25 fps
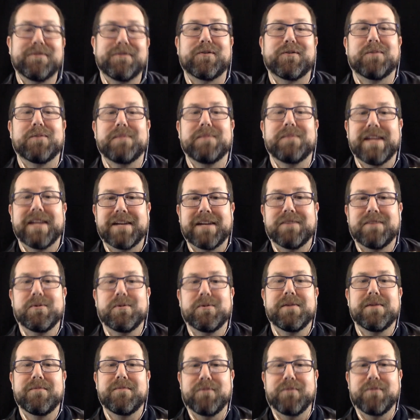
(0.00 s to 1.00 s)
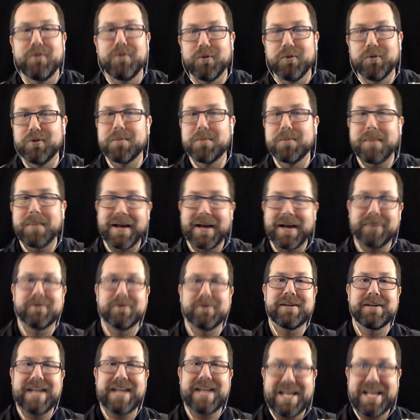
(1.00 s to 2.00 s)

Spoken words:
from liquid-fueled powered